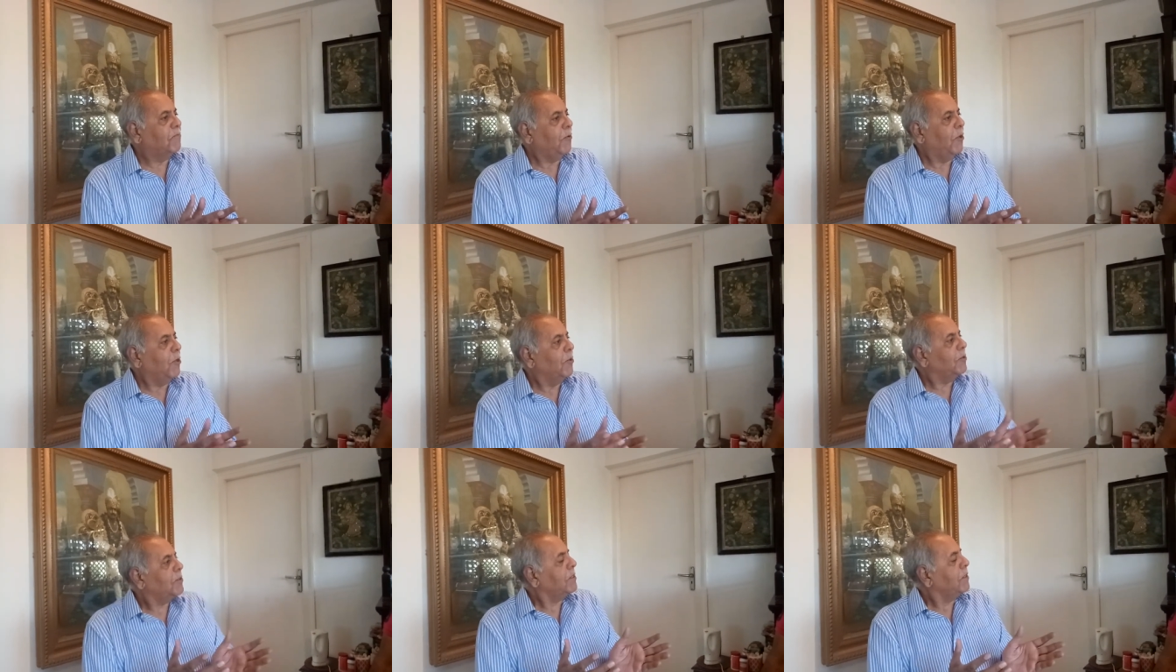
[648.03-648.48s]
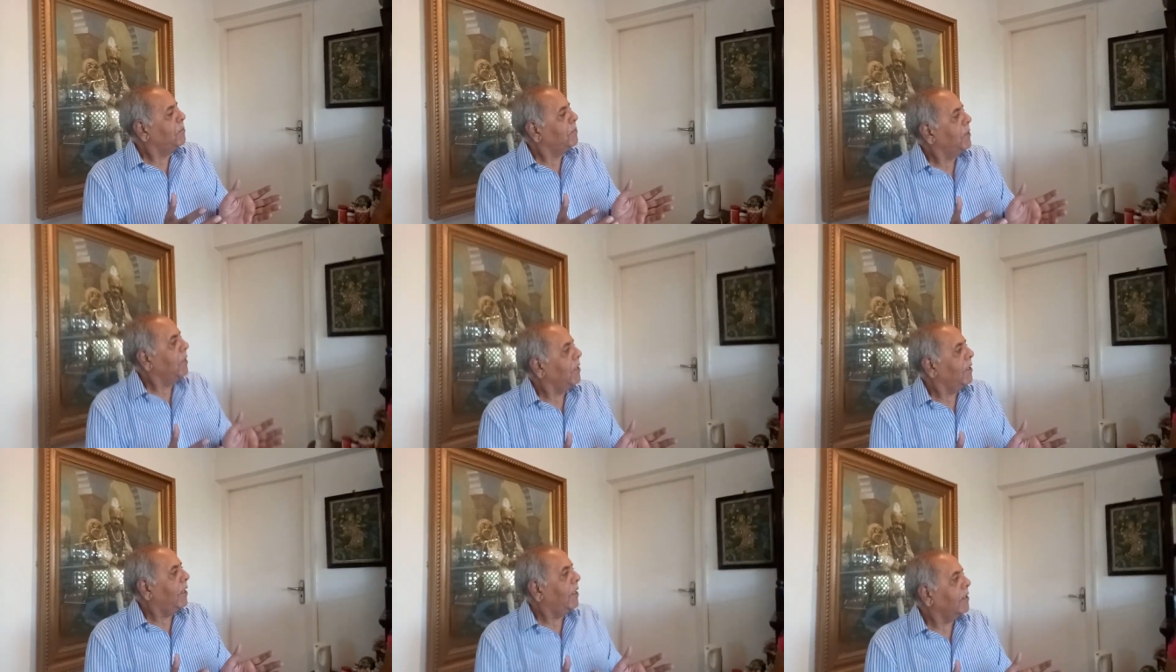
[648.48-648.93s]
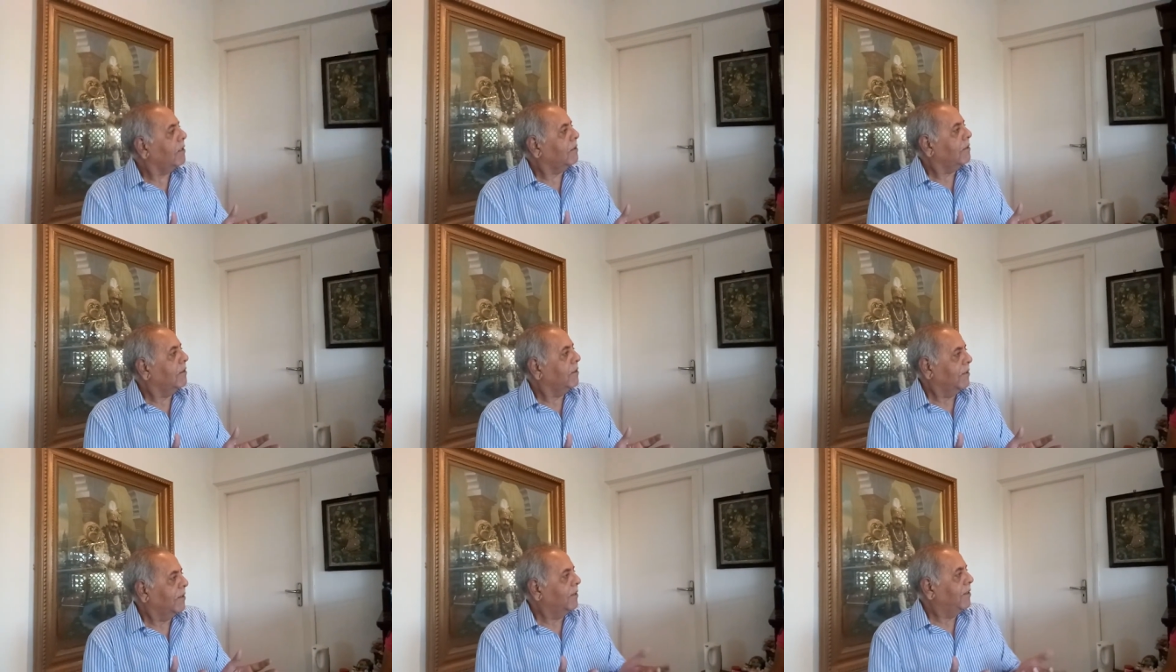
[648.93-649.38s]
follow somebody
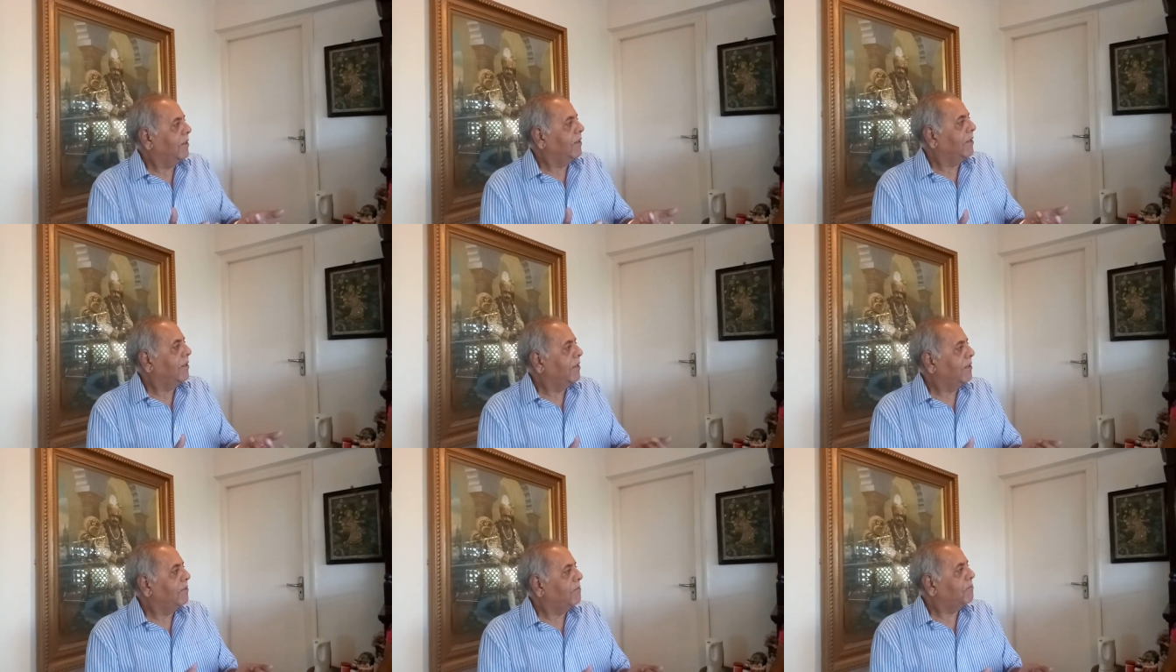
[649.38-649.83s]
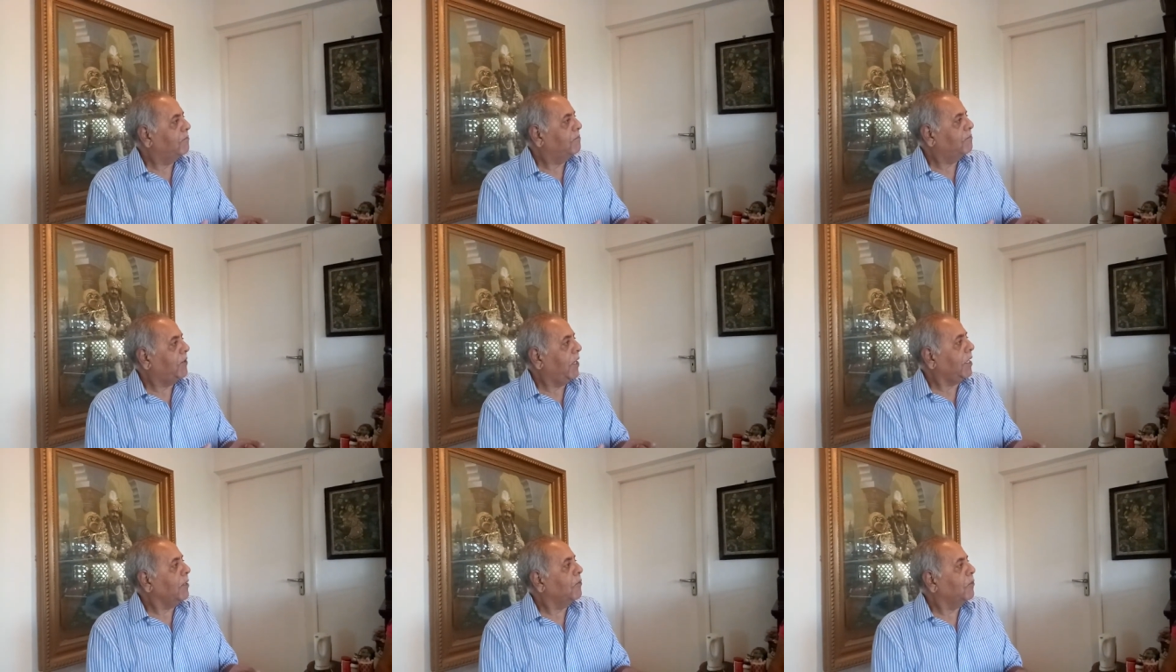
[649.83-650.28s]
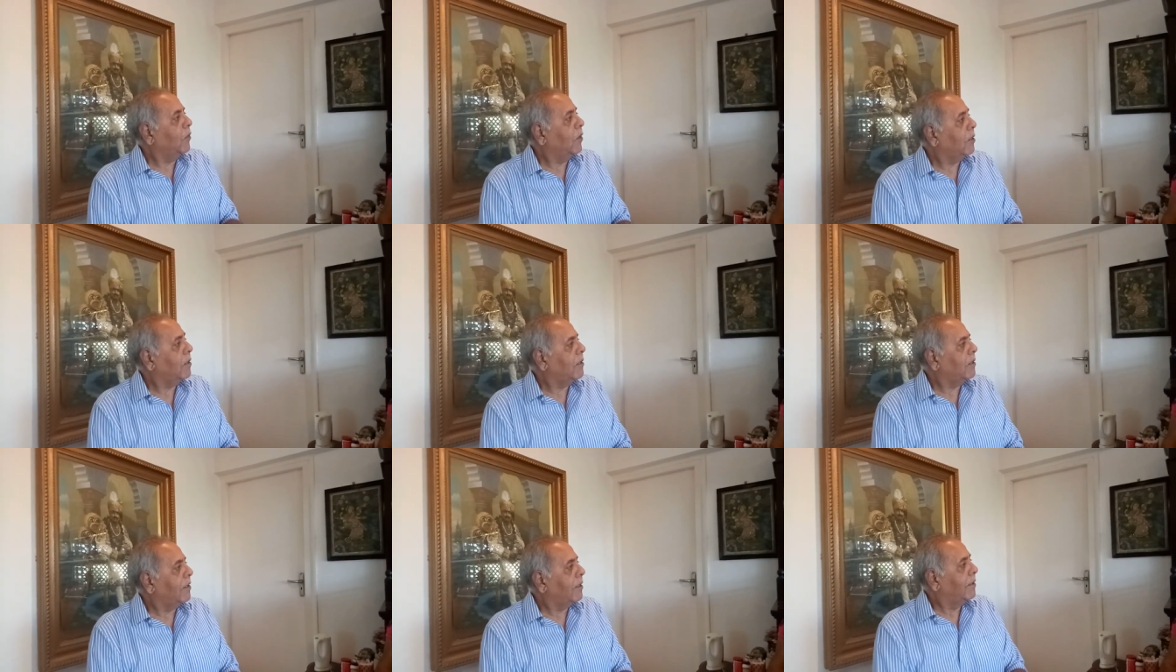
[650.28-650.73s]
like uh, Frank
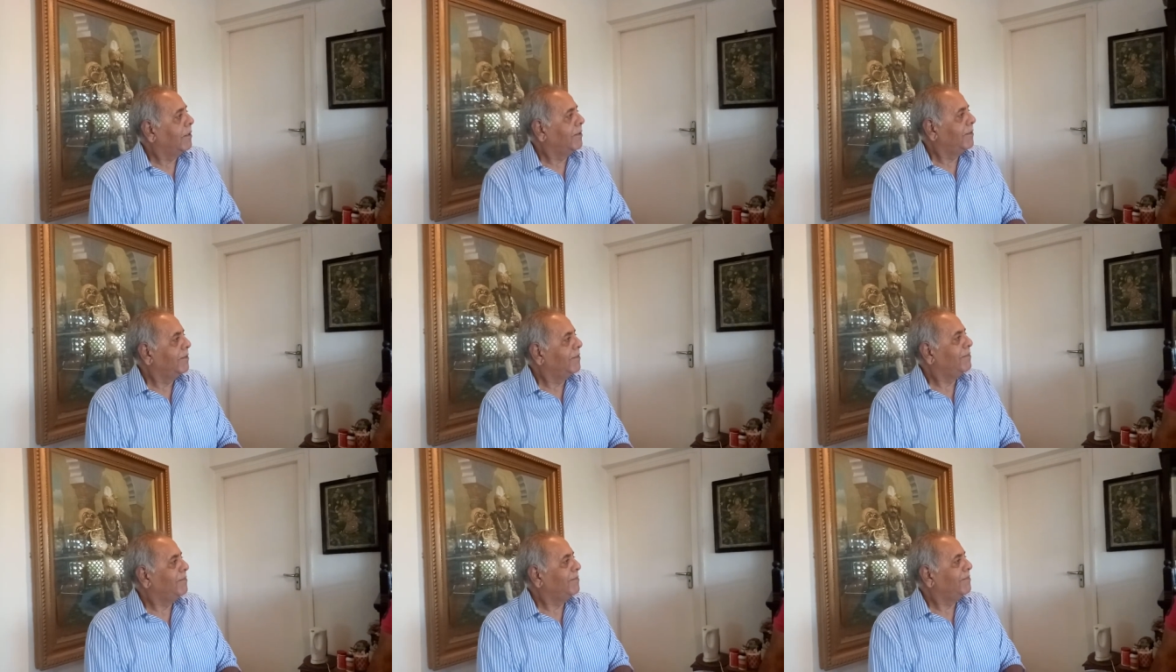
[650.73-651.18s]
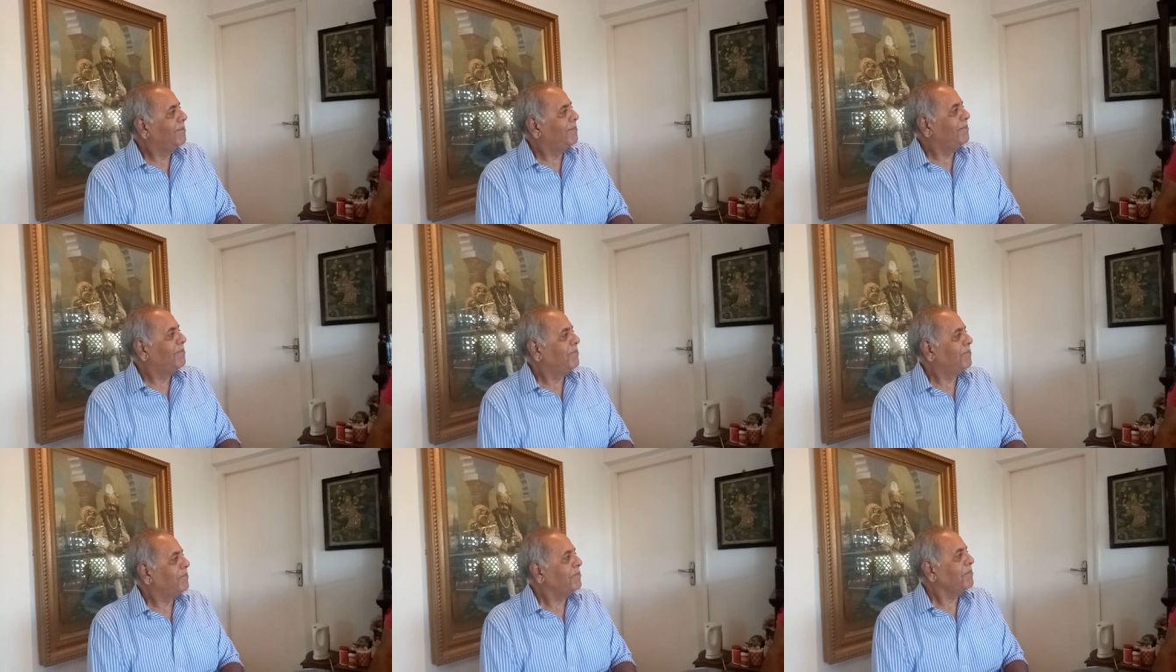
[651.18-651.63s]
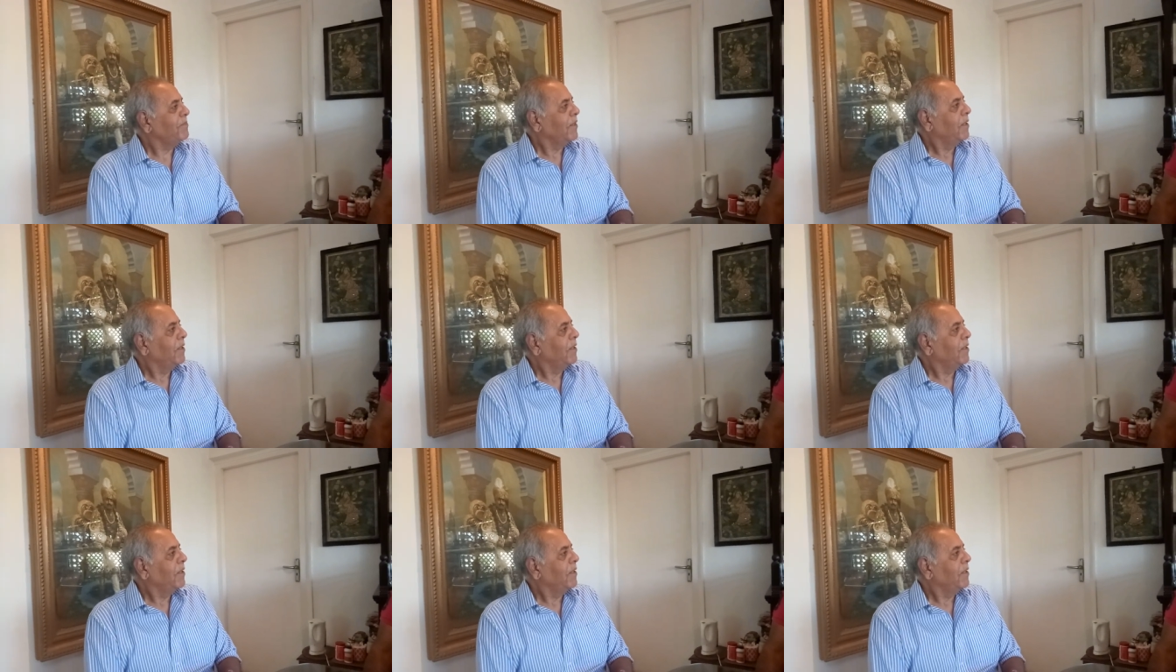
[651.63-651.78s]
Worrell. Okay.